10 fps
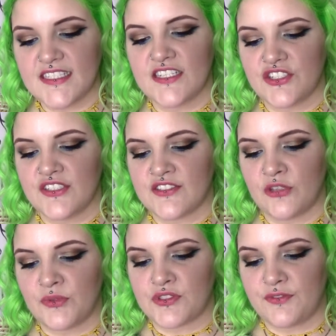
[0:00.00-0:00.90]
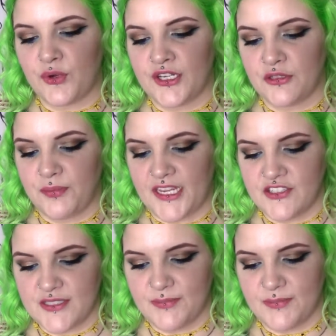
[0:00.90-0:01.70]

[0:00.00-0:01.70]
edition is almost 400 pages,